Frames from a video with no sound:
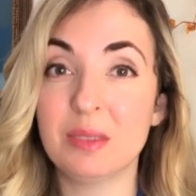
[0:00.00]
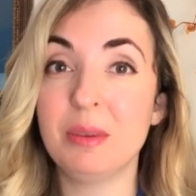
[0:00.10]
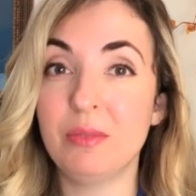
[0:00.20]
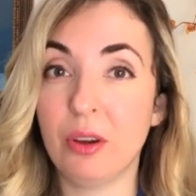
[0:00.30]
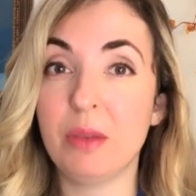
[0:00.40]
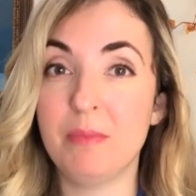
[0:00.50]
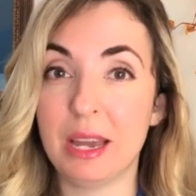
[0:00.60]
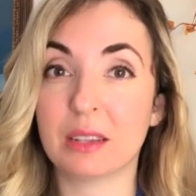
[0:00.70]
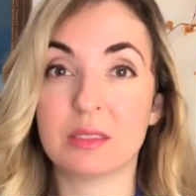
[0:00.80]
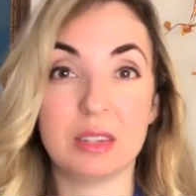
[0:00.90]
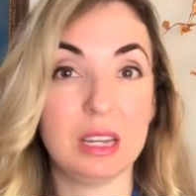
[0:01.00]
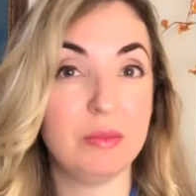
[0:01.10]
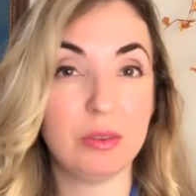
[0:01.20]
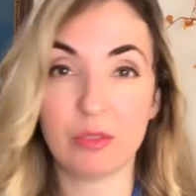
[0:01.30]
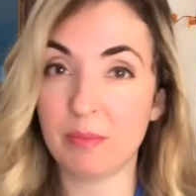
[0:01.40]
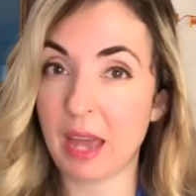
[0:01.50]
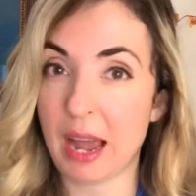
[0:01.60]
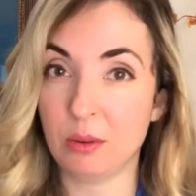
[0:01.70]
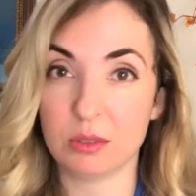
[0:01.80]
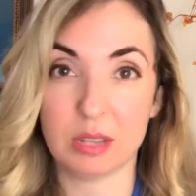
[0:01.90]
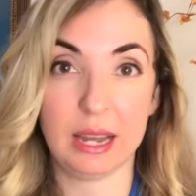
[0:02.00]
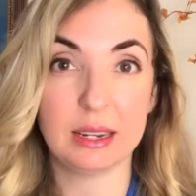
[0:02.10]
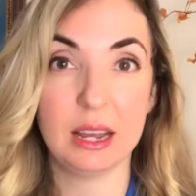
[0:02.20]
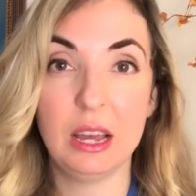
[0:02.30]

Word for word: be very mixed, even from the outset.